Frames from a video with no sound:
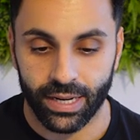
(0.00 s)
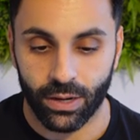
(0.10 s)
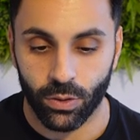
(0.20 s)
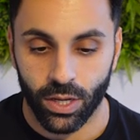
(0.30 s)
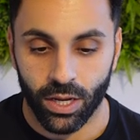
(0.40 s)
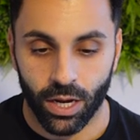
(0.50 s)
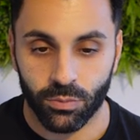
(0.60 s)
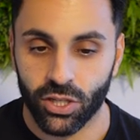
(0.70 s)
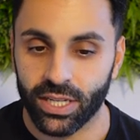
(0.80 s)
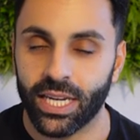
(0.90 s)
Now, I'm
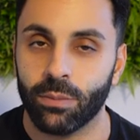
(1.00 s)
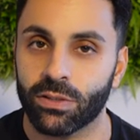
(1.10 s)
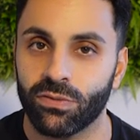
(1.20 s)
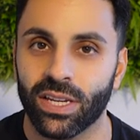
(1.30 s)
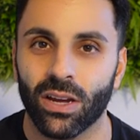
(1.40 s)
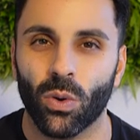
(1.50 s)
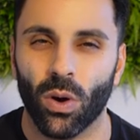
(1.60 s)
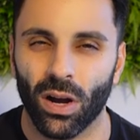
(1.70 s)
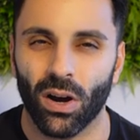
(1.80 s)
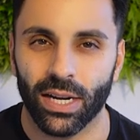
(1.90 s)
just going to keep this video
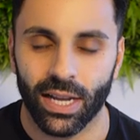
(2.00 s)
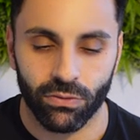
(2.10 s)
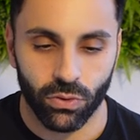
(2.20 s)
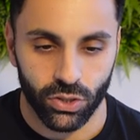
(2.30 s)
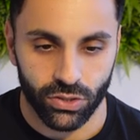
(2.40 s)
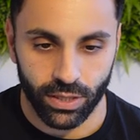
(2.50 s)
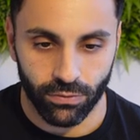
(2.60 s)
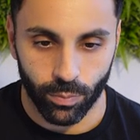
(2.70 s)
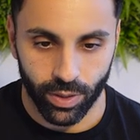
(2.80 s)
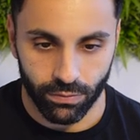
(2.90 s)
quite high level just to give
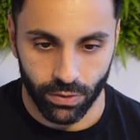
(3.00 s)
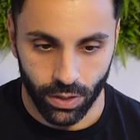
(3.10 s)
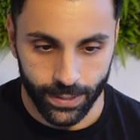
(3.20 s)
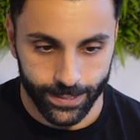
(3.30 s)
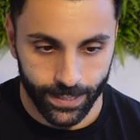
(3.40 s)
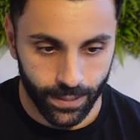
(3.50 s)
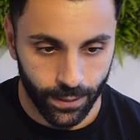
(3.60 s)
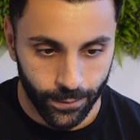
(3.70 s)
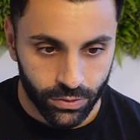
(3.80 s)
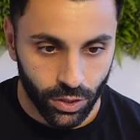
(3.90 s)
you a bit of an idea.
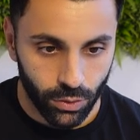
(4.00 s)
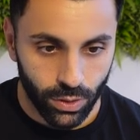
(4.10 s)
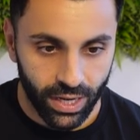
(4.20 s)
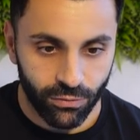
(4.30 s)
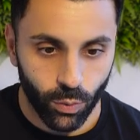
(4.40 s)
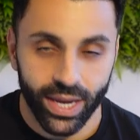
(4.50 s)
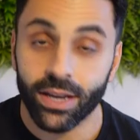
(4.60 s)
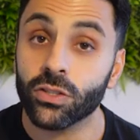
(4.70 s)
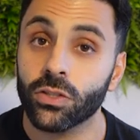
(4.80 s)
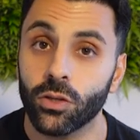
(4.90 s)
So if we
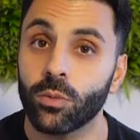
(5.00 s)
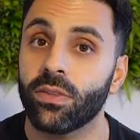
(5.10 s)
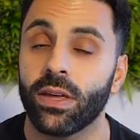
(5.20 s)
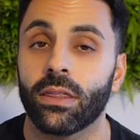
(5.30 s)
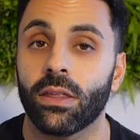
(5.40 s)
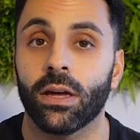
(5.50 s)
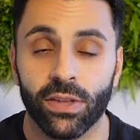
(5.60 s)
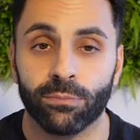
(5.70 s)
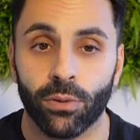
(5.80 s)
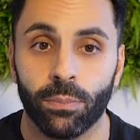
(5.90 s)
assume then that
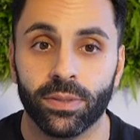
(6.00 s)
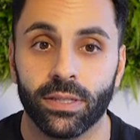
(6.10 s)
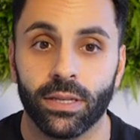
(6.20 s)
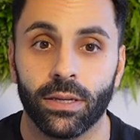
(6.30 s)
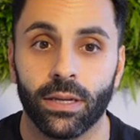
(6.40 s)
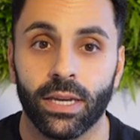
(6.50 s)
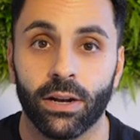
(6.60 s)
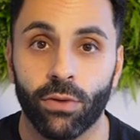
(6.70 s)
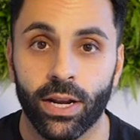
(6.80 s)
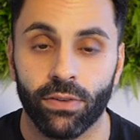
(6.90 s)
this property in
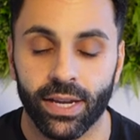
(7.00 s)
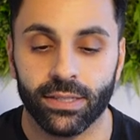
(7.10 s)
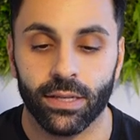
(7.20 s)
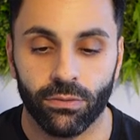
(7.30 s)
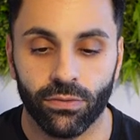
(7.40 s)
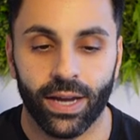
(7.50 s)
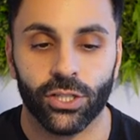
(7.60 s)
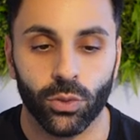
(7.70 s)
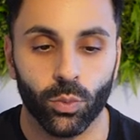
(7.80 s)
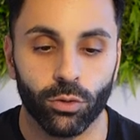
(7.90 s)
a renovated
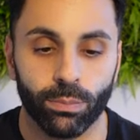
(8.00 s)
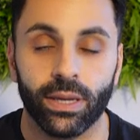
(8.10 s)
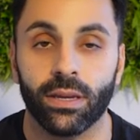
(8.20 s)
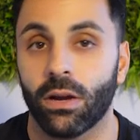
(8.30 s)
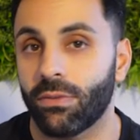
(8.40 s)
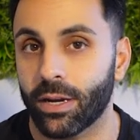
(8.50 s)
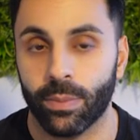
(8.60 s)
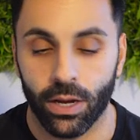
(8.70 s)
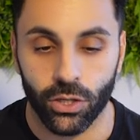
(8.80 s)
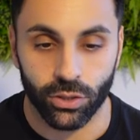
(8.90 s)
fashion would be around
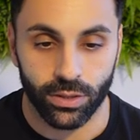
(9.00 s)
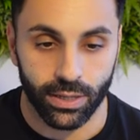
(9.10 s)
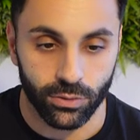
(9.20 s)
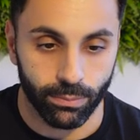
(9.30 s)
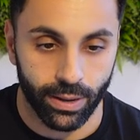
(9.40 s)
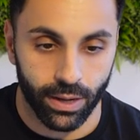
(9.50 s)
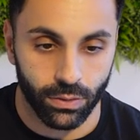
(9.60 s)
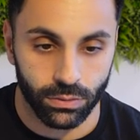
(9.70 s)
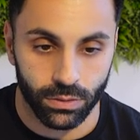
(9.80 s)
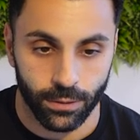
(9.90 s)
about
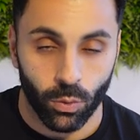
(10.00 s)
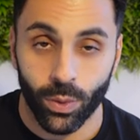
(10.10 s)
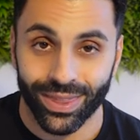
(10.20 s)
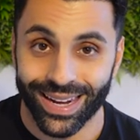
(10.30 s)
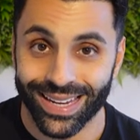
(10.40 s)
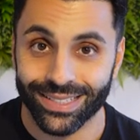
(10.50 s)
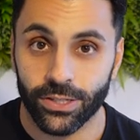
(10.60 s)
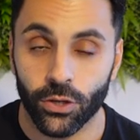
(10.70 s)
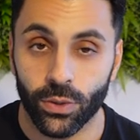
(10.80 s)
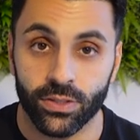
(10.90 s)
£100,000, what we then need to
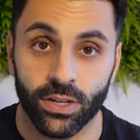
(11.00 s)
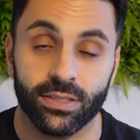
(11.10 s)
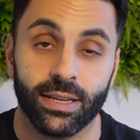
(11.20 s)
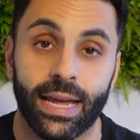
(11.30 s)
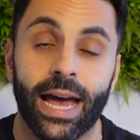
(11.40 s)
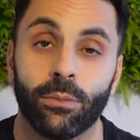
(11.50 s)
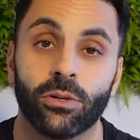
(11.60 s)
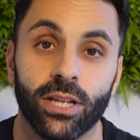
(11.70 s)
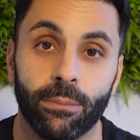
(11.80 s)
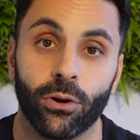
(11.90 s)
do is understand how
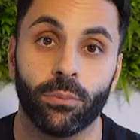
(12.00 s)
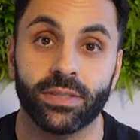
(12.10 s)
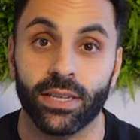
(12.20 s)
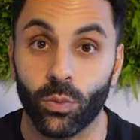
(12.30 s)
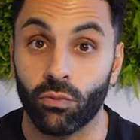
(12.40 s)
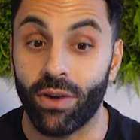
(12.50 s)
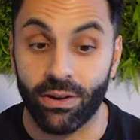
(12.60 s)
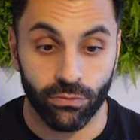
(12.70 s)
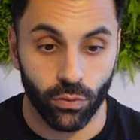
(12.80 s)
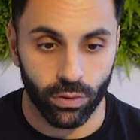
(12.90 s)
much that property would
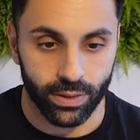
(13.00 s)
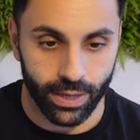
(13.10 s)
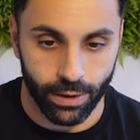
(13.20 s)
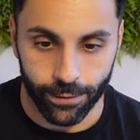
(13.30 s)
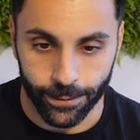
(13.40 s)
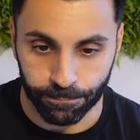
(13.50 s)
rent for in the area.